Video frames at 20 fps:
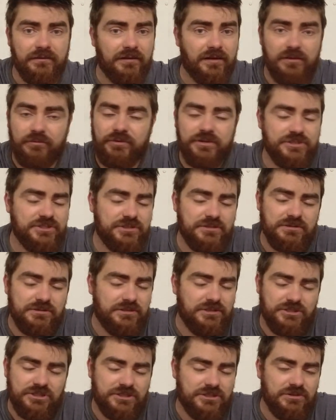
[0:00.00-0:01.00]
Otherwise,
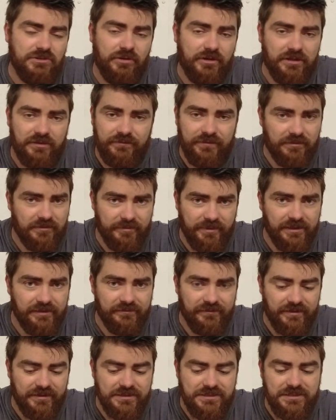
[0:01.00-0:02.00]
you're just not going to feel the
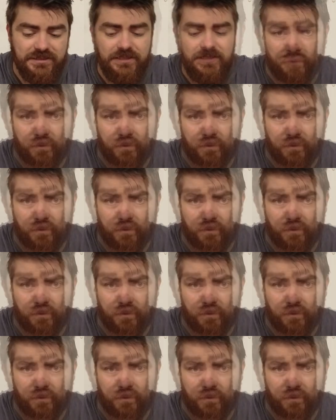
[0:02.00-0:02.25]
benefits.